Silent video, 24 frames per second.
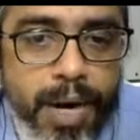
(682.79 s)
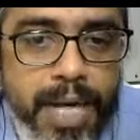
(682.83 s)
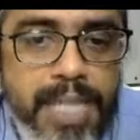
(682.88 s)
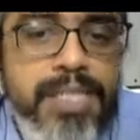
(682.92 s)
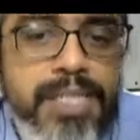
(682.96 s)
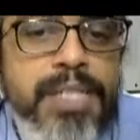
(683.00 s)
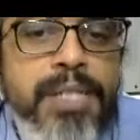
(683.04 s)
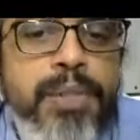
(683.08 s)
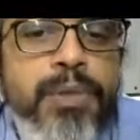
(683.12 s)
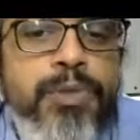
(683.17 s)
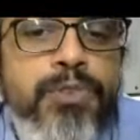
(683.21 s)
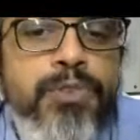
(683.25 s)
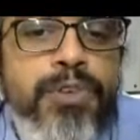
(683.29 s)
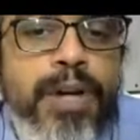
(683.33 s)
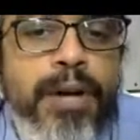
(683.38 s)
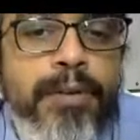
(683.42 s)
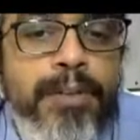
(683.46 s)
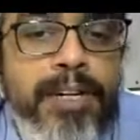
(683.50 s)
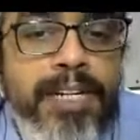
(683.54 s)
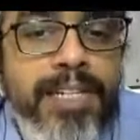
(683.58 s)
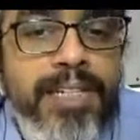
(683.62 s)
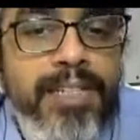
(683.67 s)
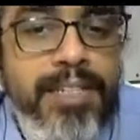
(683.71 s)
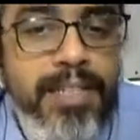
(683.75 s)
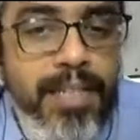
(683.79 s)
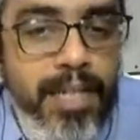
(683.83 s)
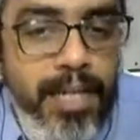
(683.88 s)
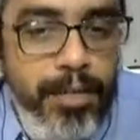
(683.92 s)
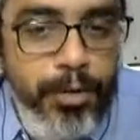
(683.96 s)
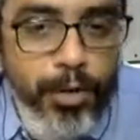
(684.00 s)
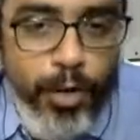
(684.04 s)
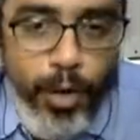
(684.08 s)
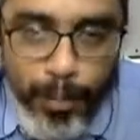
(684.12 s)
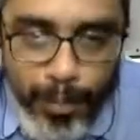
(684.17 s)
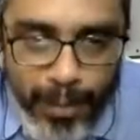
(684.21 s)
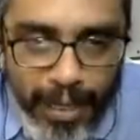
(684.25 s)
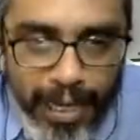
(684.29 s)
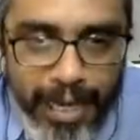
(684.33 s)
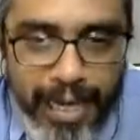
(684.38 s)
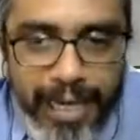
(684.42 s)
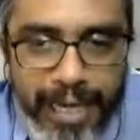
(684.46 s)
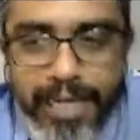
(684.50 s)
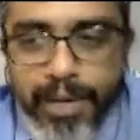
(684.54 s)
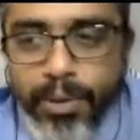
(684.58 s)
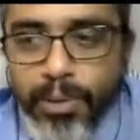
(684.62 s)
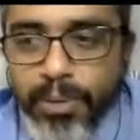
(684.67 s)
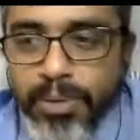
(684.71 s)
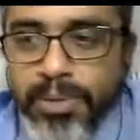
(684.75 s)
is the new flower, and you will print
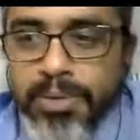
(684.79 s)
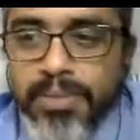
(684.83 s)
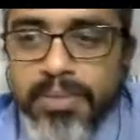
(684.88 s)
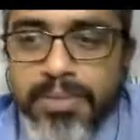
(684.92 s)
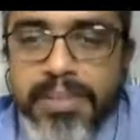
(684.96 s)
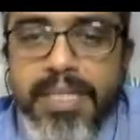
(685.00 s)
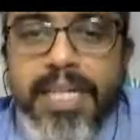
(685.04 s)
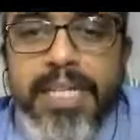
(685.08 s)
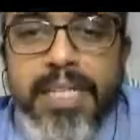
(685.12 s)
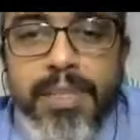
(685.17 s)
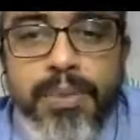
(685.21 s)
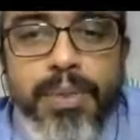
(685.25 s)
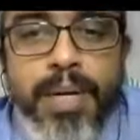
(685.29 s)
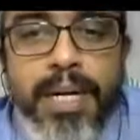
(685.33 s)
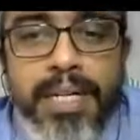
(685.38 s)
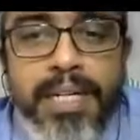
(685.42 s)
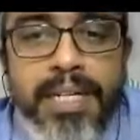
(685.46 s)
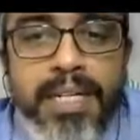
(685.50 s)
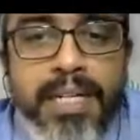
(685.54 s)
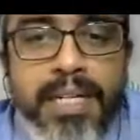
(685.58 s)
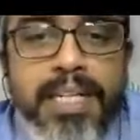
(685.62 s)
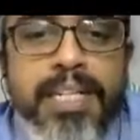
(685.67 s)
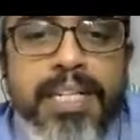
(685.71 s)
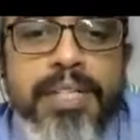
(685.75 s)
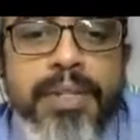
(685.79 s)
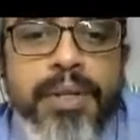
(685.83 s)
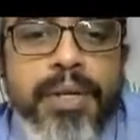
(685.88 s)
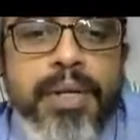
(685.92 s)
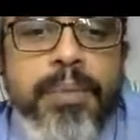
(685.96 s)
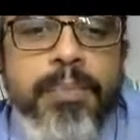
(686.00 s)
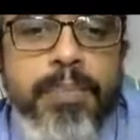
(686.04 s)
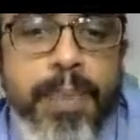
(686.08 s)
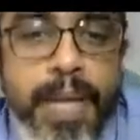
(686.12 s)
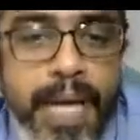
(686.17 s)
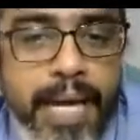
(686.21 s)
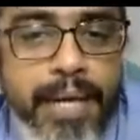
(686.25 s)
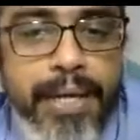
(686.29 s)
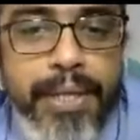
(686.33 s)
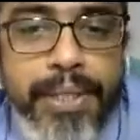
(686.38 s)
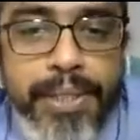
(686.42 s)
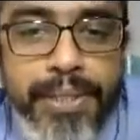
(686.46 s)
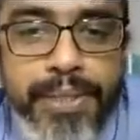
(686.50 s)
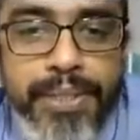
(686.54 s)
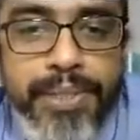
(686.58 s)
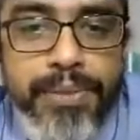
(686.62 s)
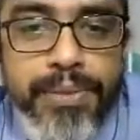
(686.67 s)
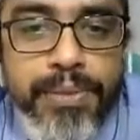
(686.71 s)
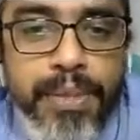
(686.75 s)
it out. That is what your plan
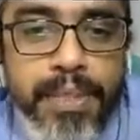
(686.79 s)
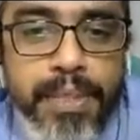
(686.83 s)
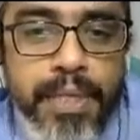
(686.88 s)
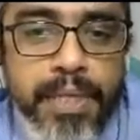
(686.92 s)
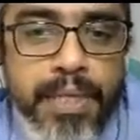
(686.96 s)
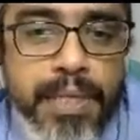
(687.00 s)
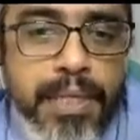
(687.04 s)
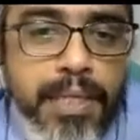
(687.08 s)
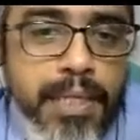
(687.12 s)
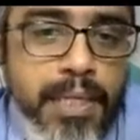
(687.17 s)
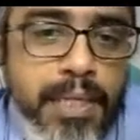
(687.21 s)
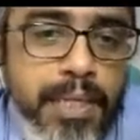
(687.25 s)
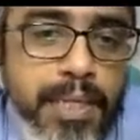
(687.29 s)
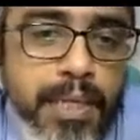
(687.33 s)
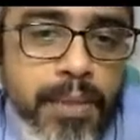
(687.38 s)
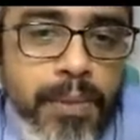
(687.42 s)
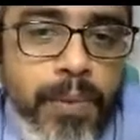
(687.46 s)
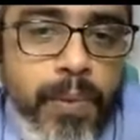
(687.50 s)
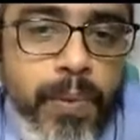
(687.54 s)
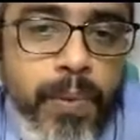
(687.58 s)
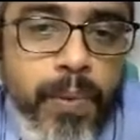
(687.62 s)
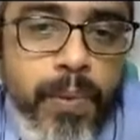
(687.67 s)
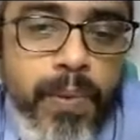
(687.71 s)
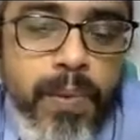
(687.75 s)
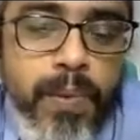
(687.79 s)
is. Now,